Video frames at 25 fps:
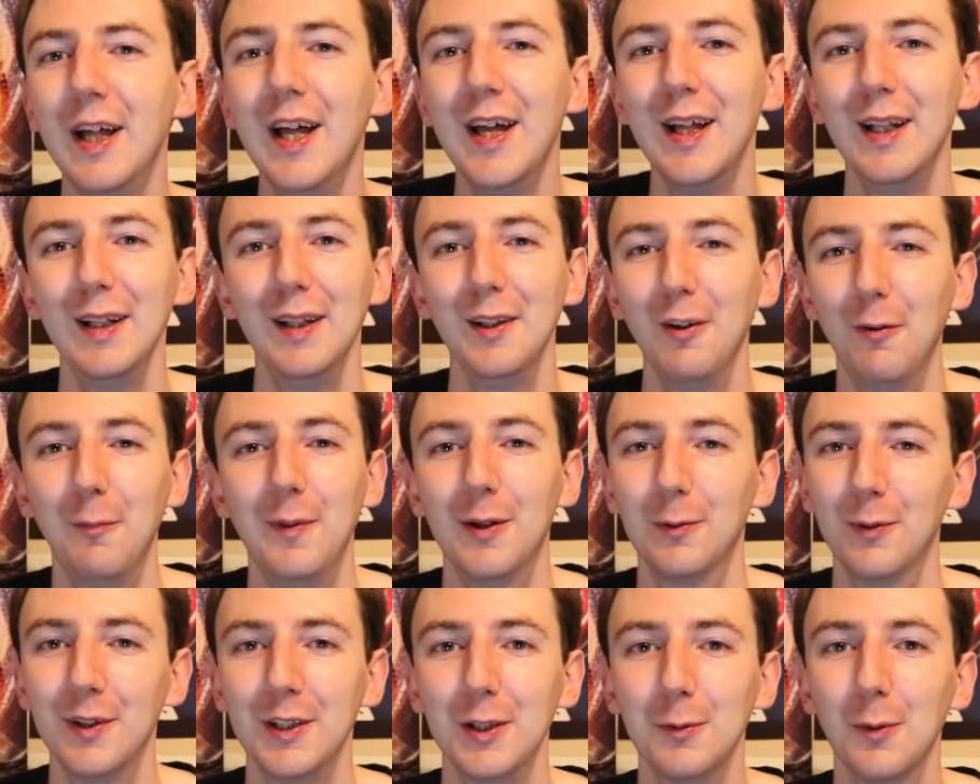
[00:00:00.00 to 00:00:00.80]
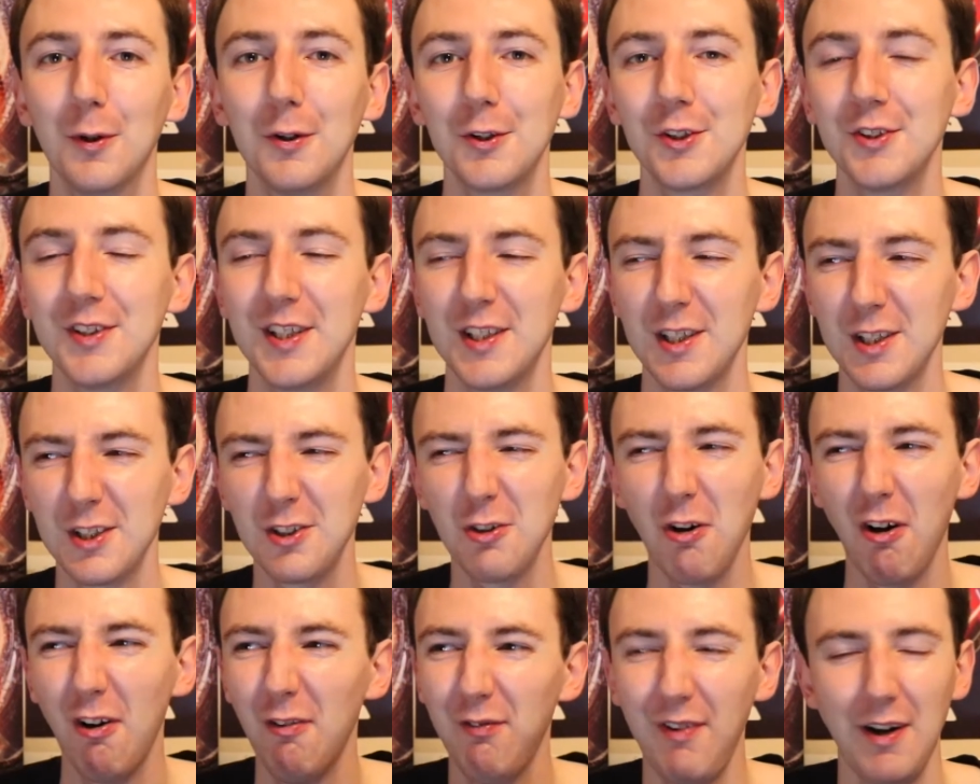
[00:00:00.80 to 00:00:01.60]
a little bit when you're watching this. It's
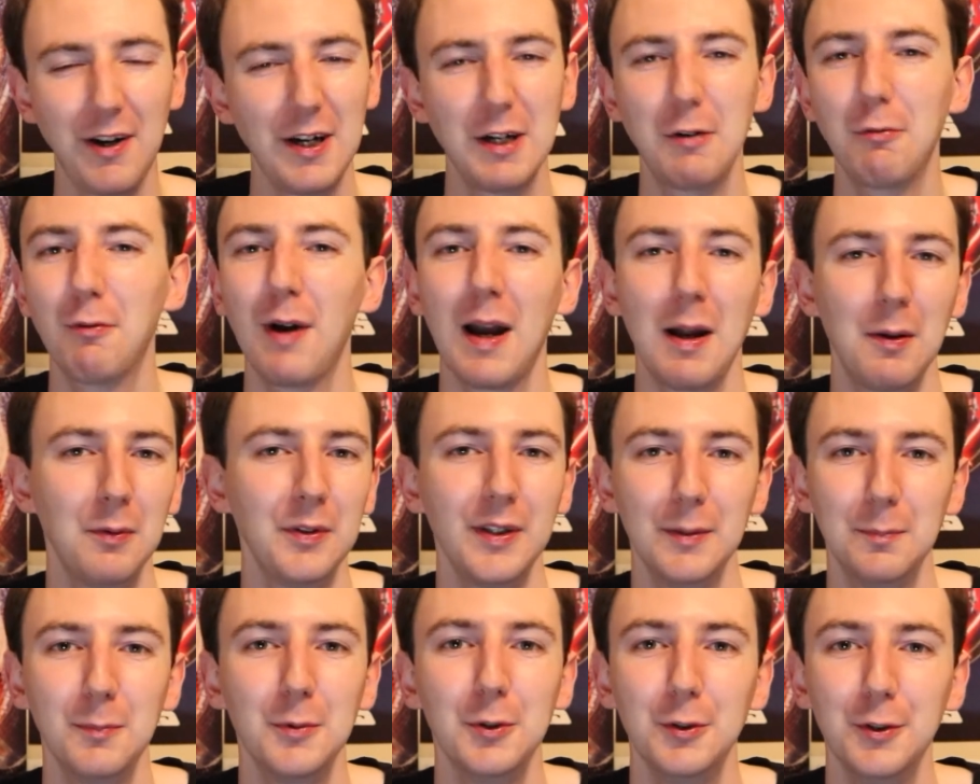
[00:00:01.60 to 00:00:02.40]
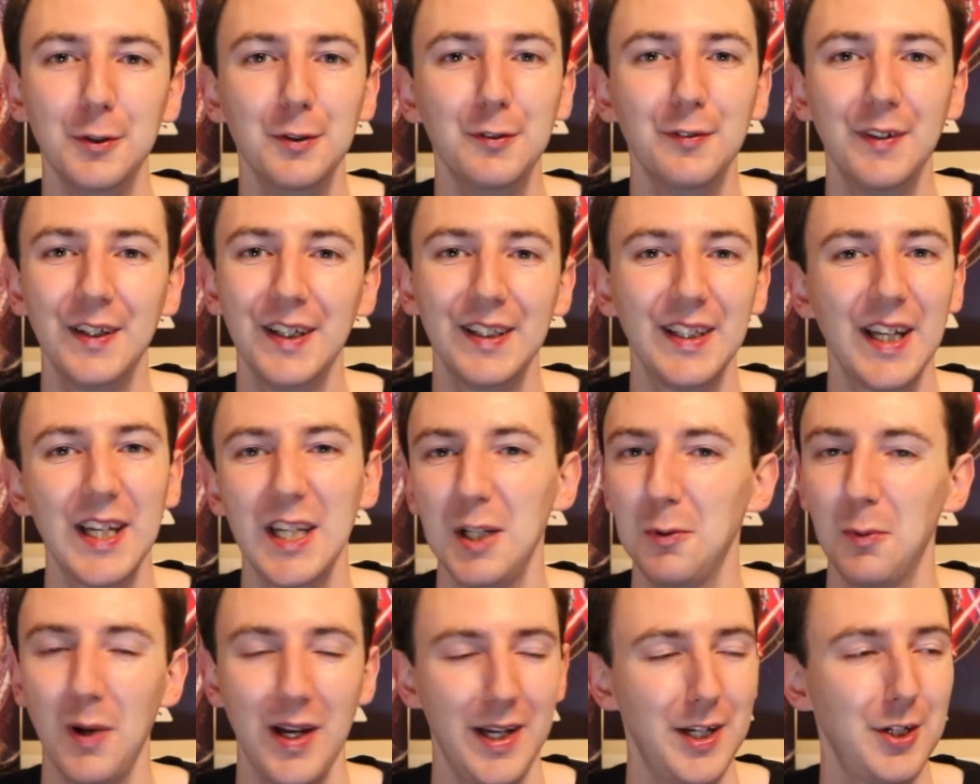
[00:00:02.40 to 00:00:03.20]
not a very grounded movie in
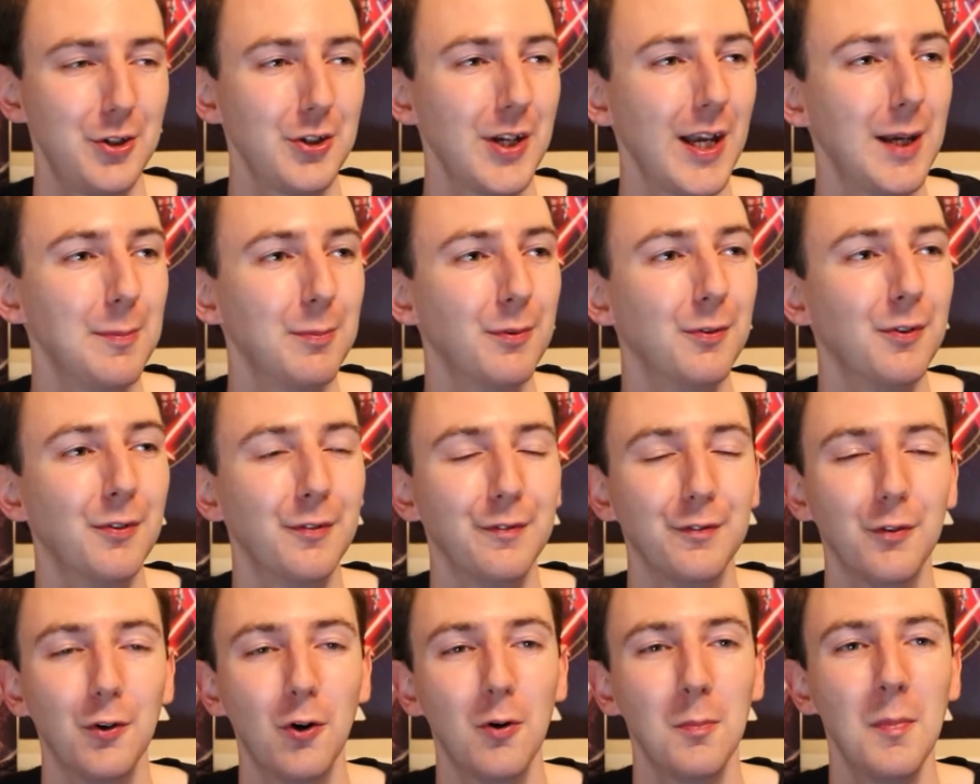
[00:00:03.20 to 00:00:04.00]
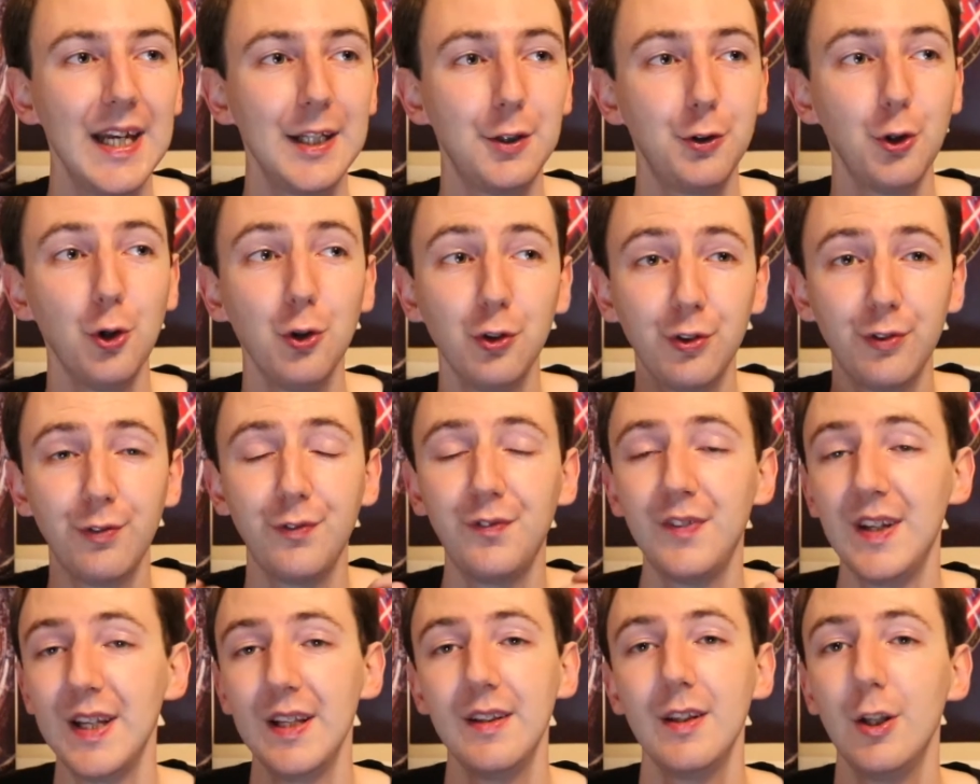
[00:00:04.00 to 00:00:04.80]
any way, shape or form. It does
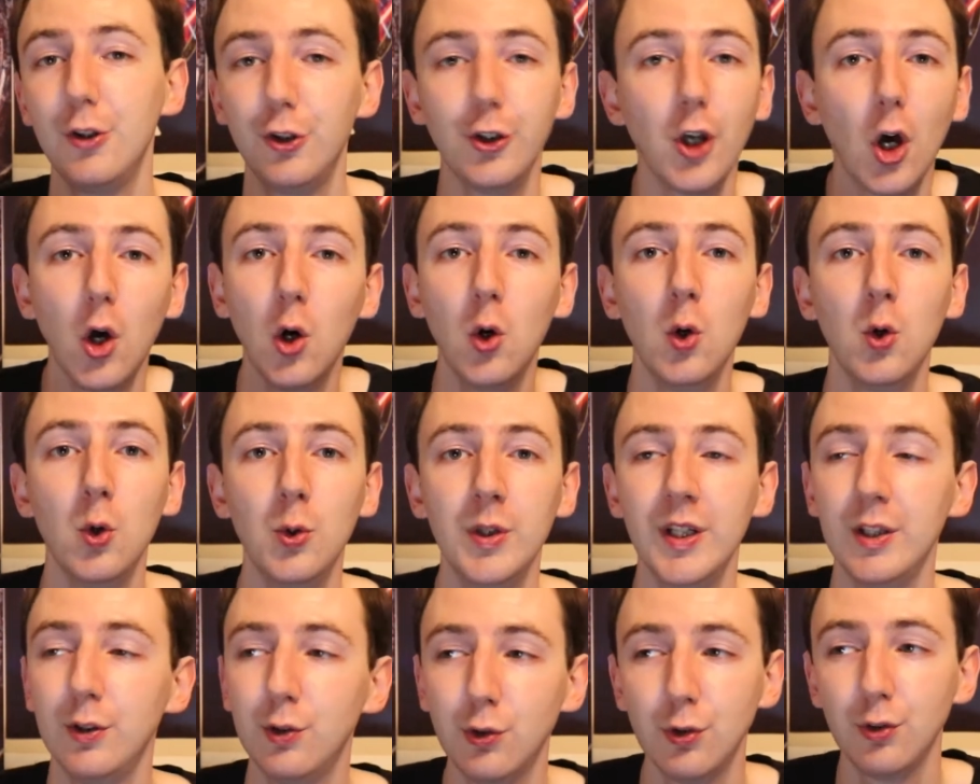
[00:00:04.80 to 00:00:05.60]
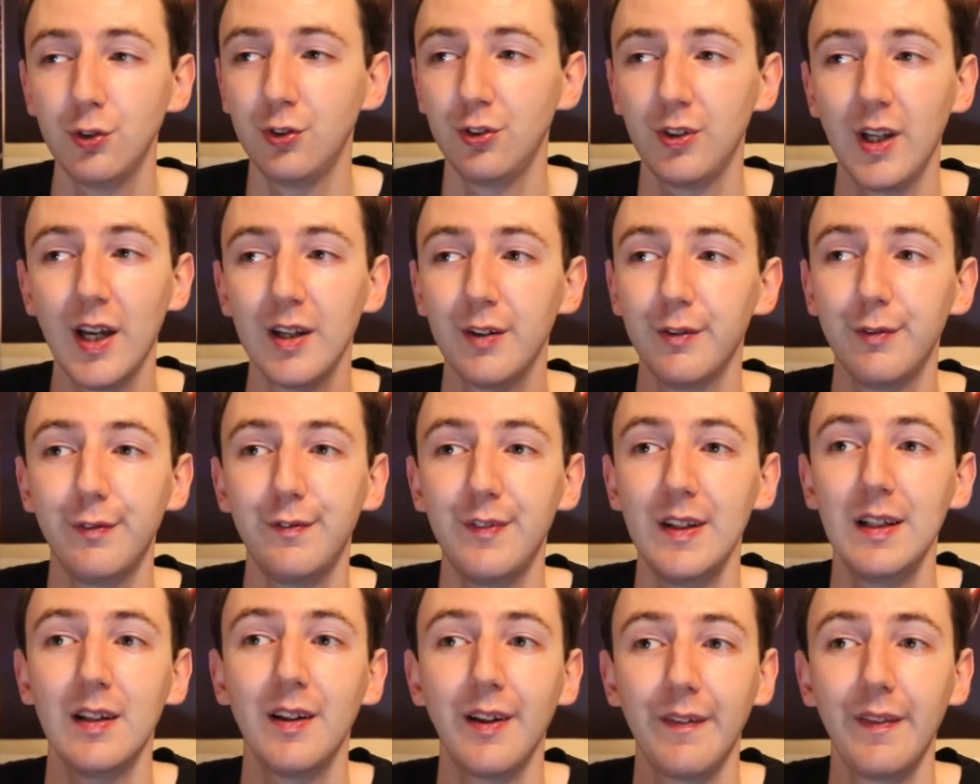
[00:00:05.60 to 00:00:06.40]
fit the tone, it does kind of
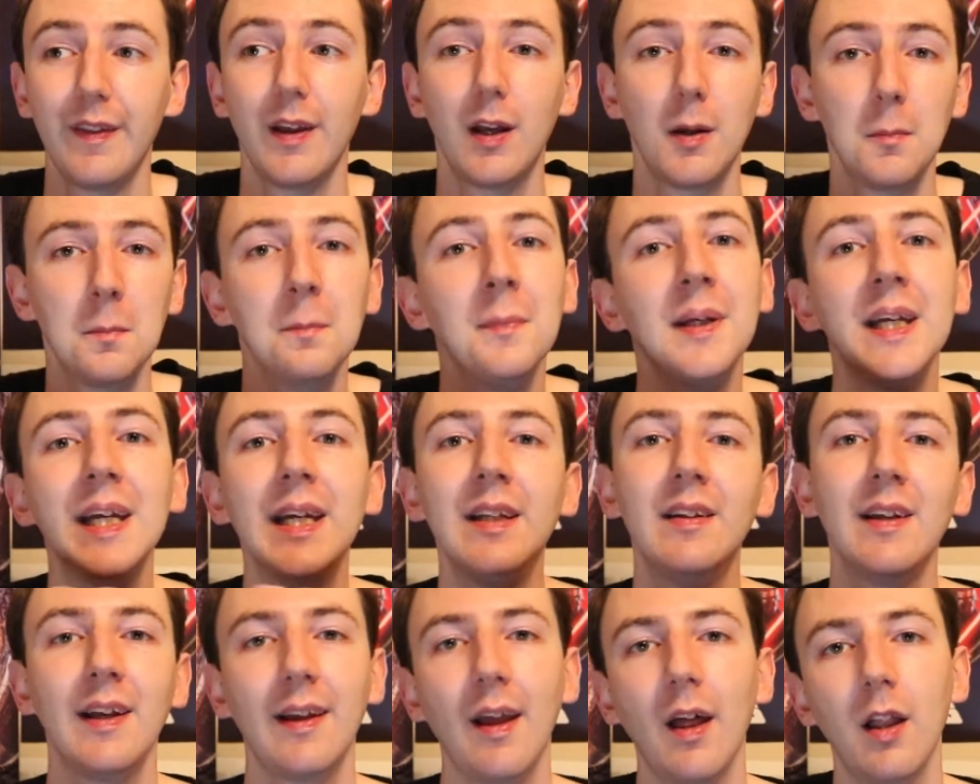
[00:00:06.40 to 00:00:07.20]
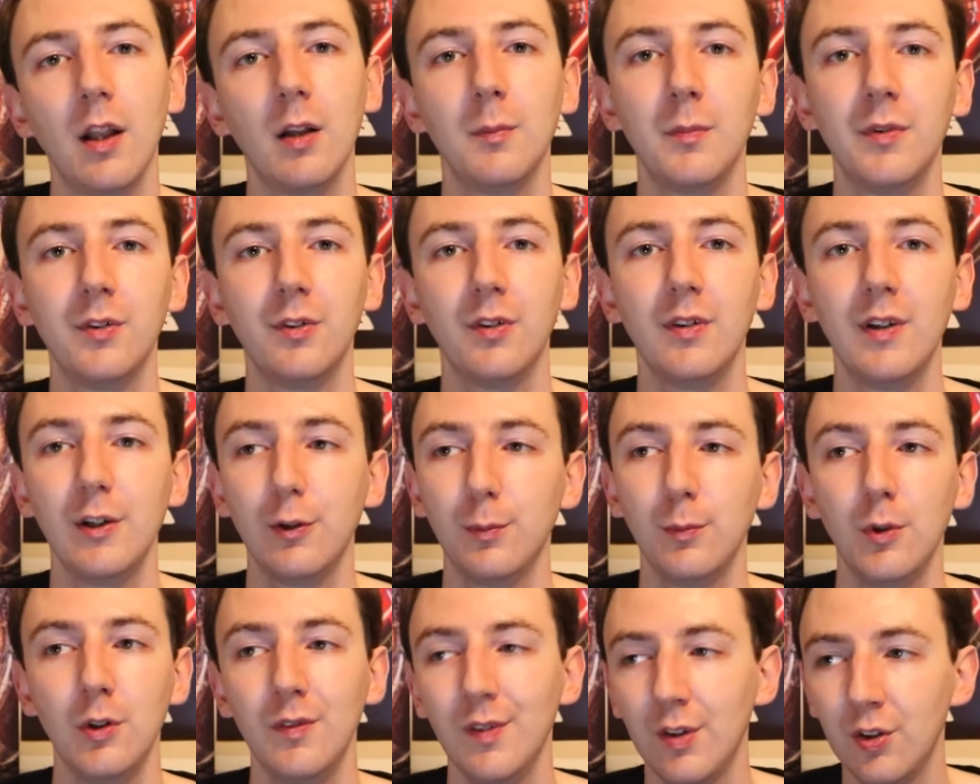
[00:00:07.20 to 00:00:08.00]
fit like the comedic elements of this
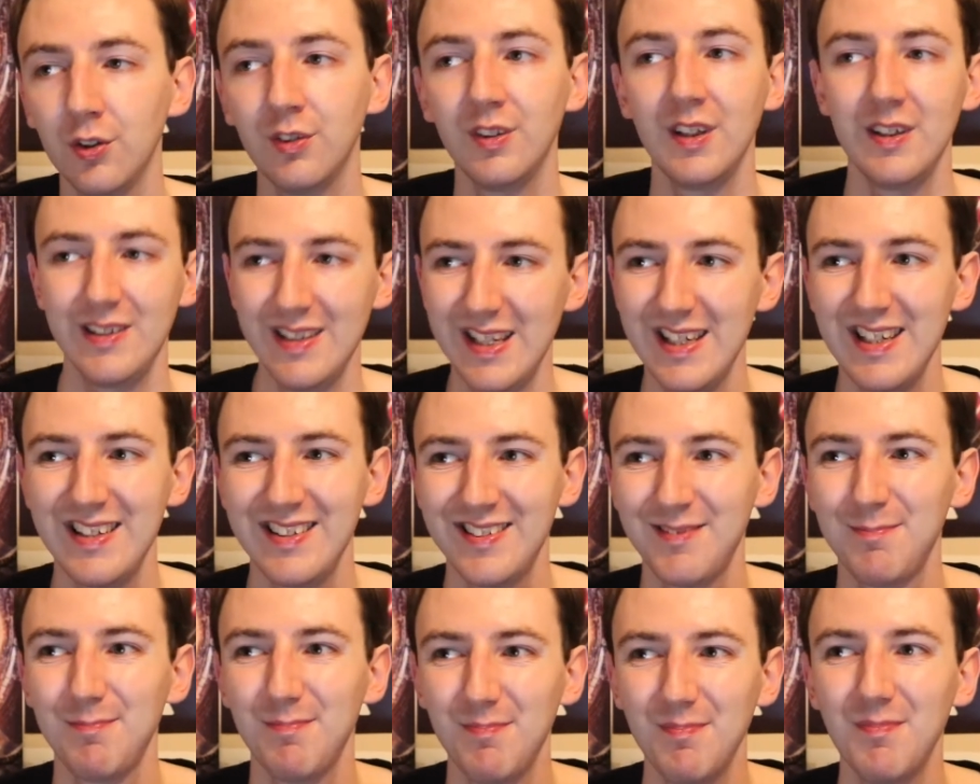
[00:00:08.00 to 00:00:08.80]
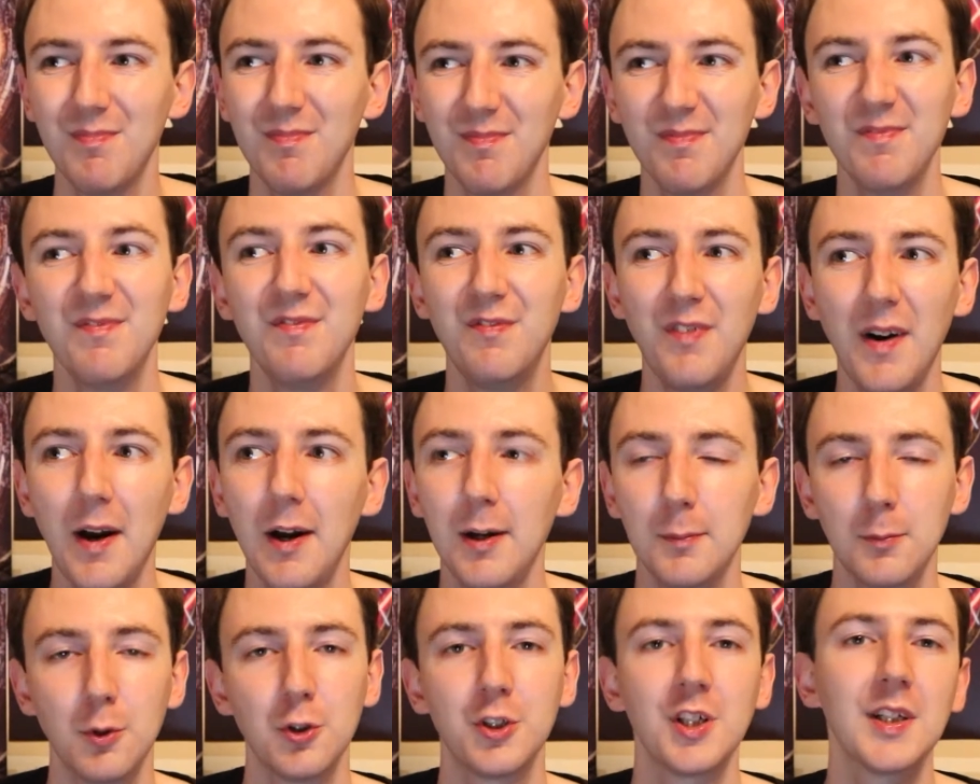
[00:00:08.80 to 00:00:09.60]
movie, because this is very
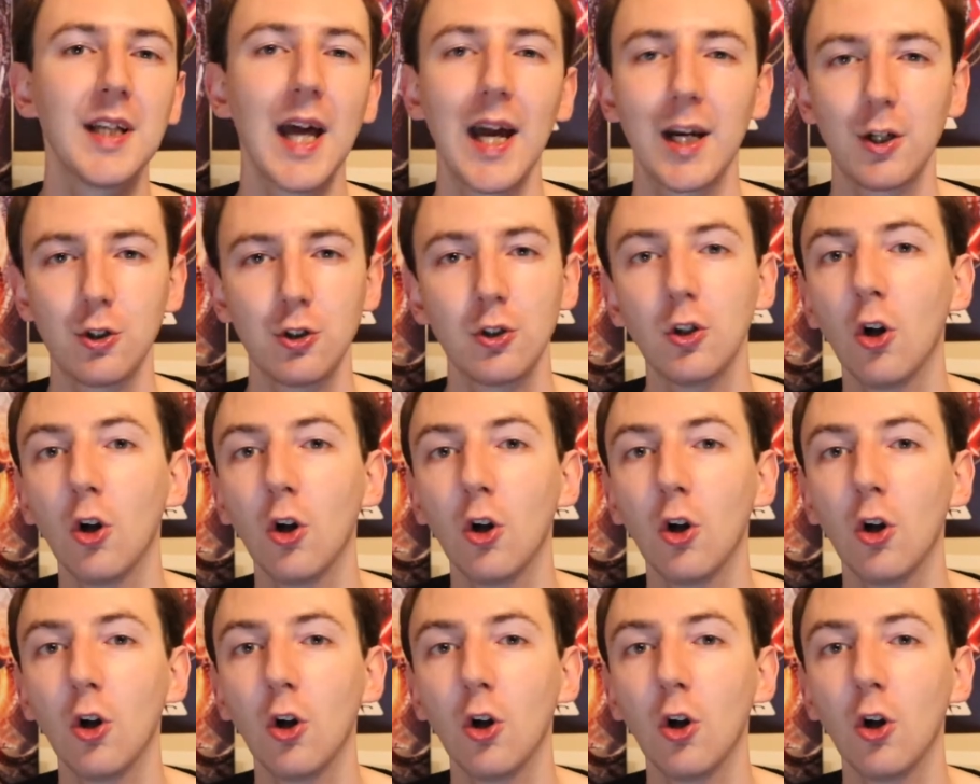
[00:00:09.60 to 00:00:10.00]
much an action